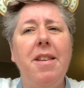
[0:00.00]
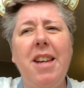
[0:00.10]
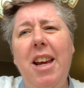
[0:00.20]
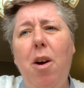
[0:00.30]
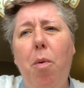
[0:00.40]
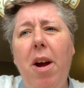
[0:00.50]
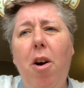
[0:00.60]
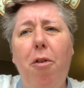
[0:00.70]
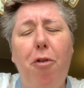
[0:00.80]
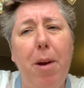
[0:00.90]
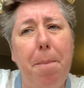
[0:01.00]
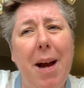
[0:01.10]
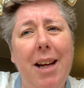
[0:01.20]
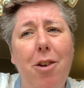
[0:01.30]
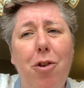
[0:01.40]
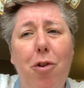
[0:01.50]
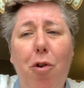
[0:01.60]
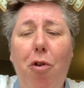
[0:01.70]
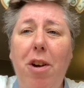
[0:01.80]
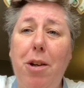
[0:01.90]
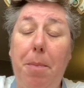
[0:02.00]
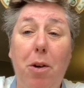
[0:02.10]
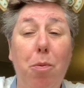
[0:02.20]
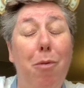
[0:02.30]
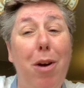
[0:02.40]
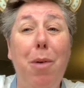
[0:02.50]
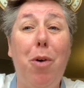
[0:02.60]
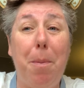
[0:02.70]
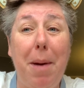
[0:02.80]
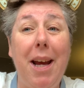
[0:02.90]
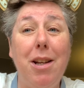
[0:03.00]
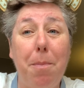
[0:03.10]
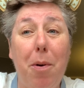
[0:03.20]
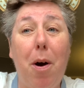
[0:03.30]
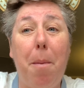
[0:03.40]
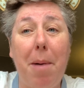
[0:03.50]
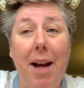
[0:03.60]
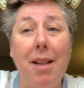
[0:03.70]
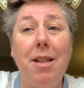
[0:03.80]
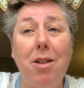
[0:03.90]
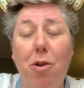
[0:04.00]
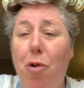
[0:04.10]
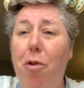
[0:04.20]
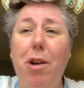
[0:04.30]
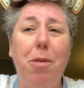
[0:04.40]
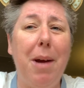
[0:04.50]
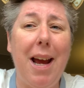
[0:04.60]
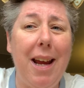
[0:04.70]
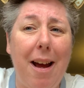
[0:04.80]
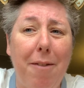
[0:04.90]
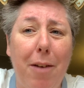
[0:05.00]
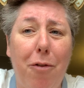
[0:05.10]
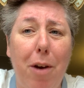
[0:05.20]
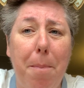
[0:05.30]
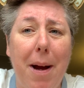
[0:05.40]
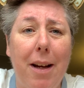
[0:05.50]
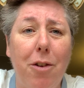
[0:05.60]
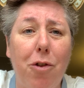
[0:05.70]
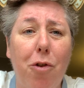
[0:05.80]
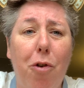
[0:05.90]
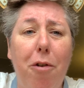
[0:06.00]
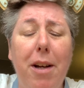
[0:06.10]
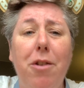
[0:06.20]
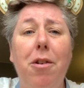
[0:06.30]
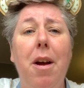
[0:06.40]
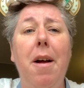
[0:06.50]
Take away our free baggage storage, because we really want to pay to put our bags in storage. We hate having free baggage storage.